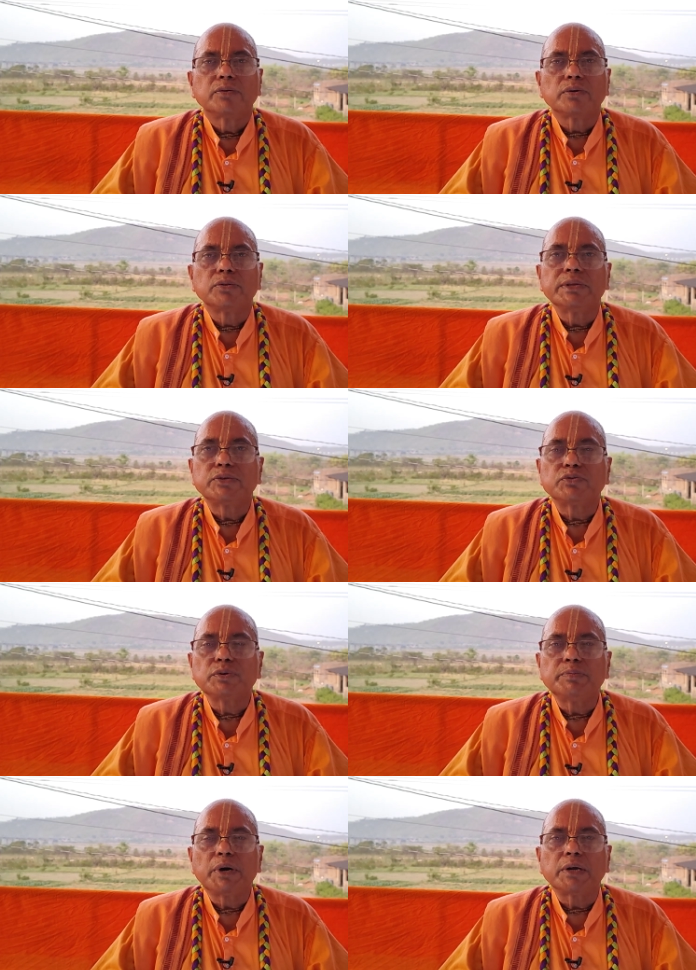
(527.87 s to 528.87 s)
So these
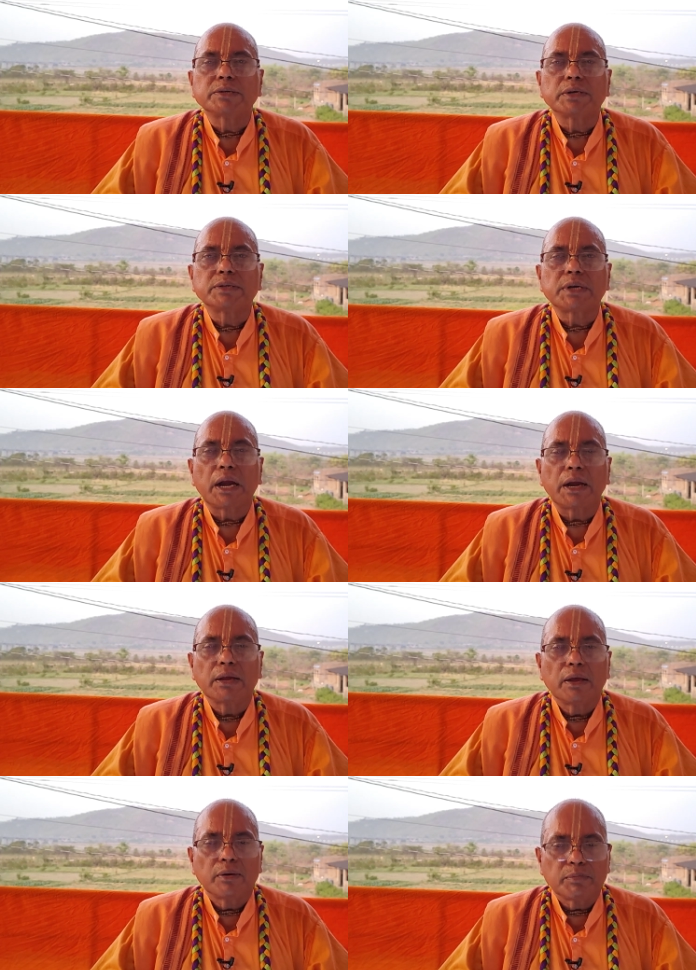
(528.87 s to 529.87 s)
two persons
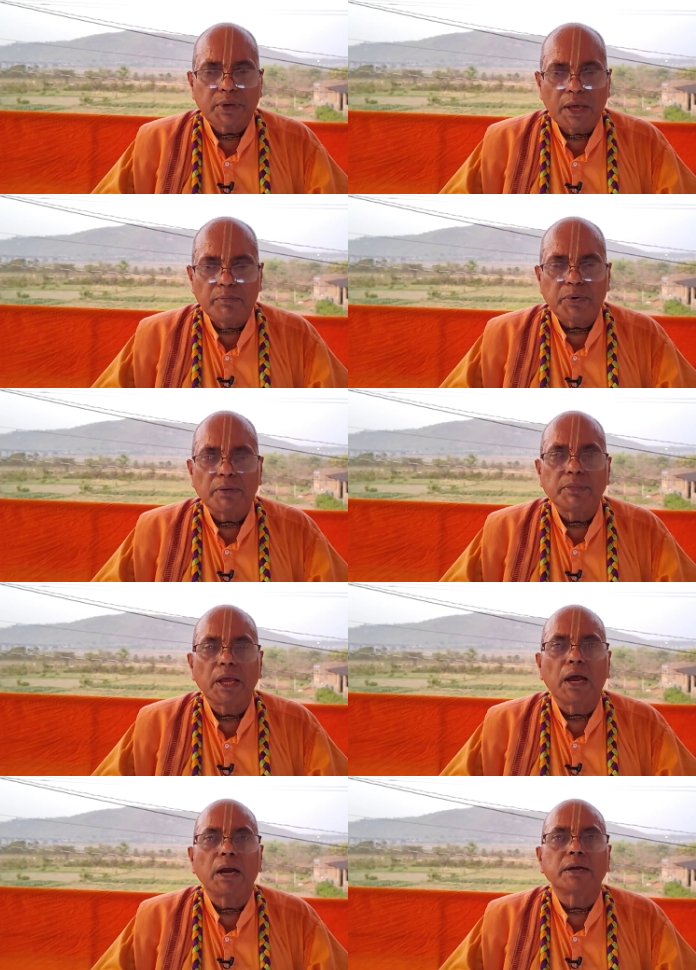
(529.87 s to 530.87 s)
came from
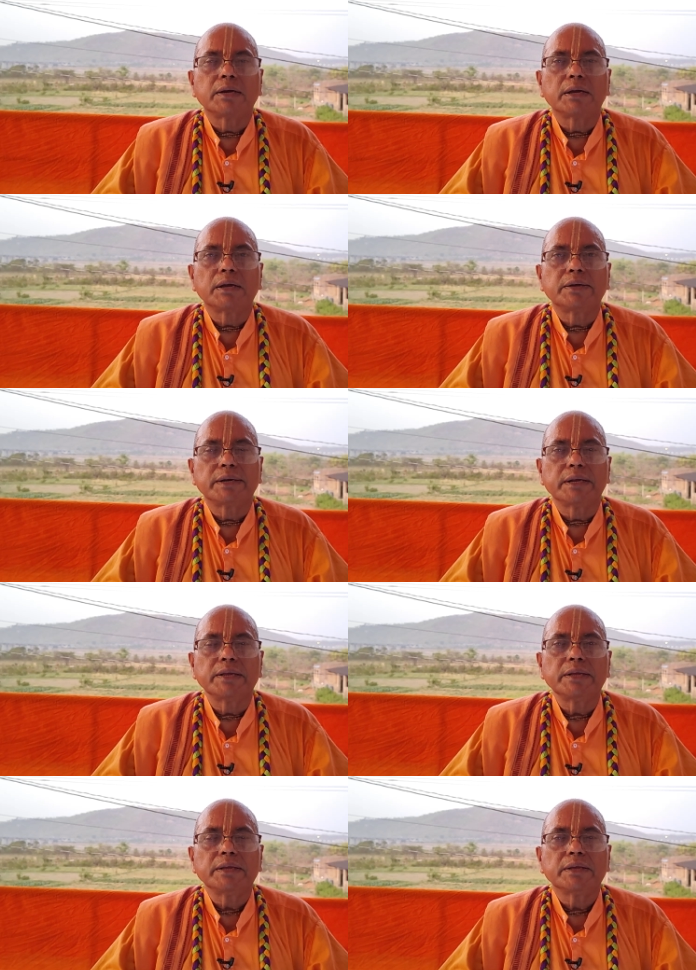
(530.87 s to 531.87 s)
that
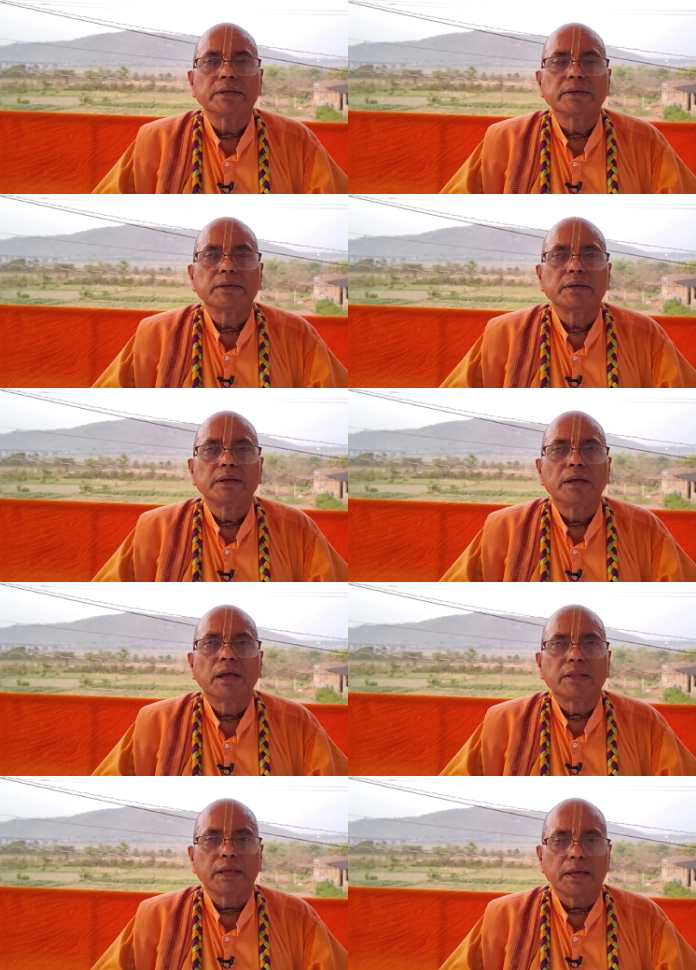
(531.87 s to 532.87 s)
tree,
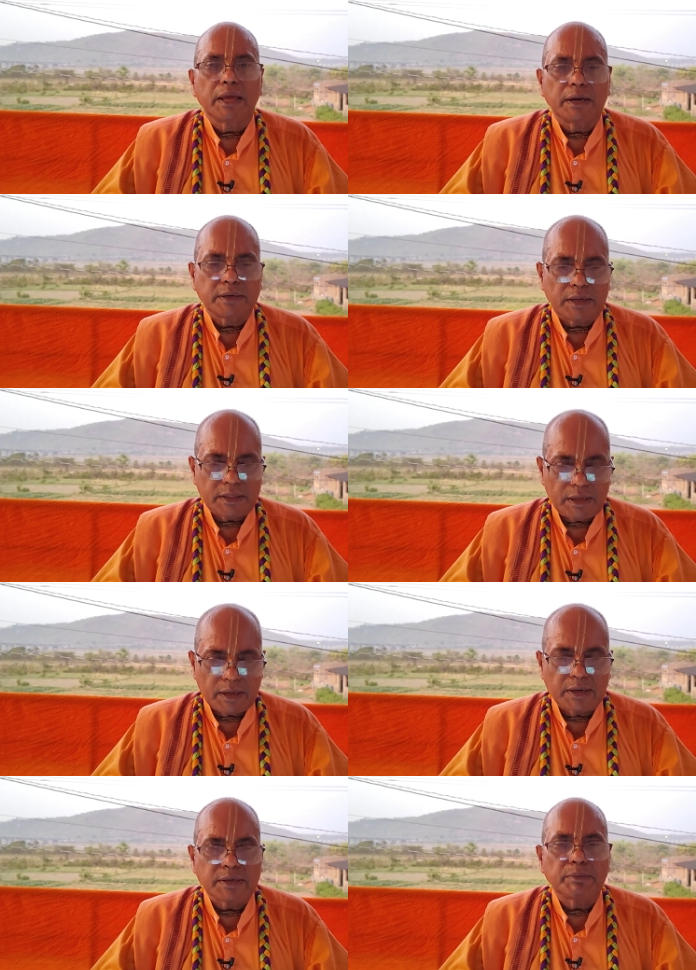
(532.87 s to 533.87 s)
and they get a
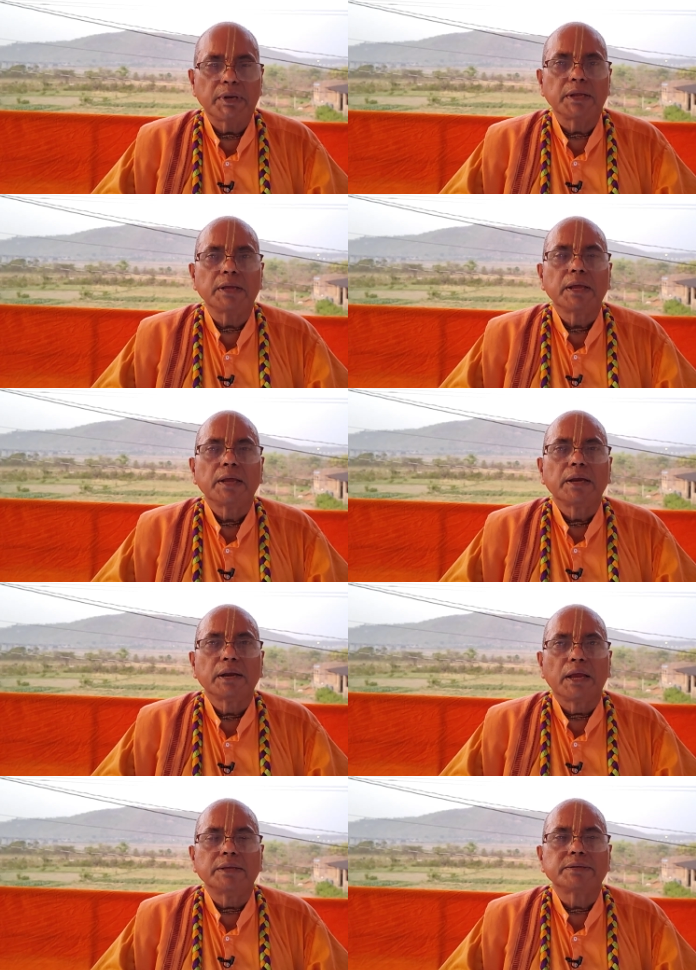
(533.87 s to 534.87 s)
very
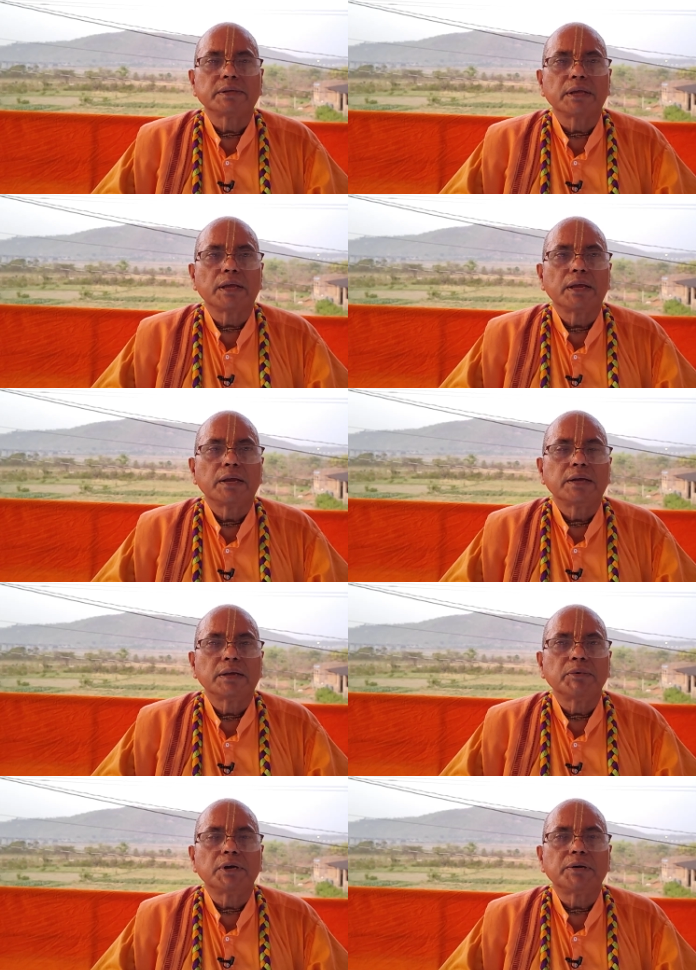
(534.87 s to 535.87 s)
nice
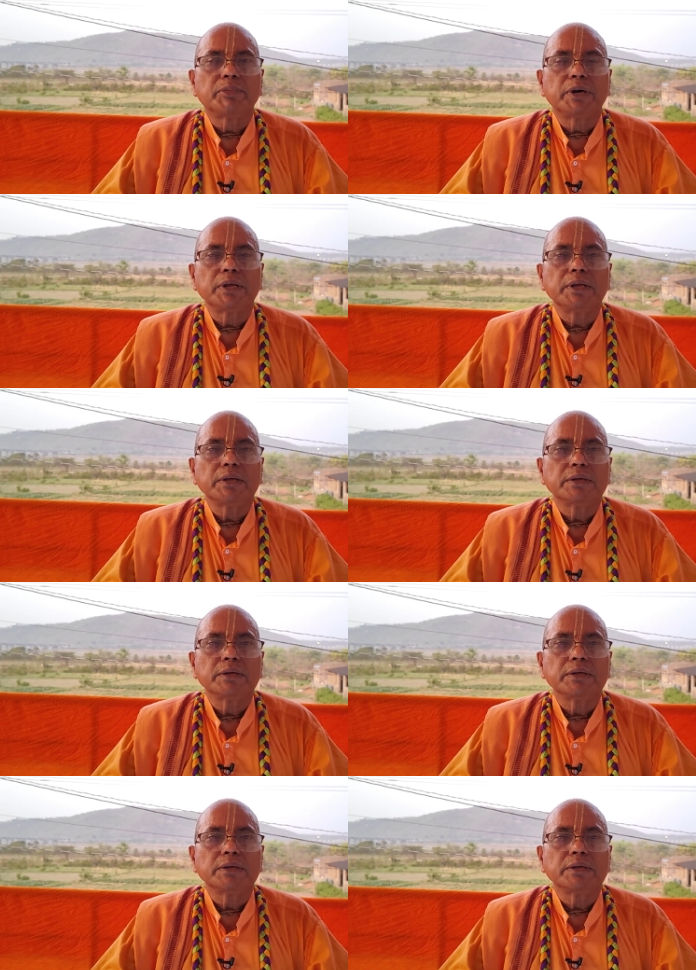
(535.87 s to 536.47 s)
demigod body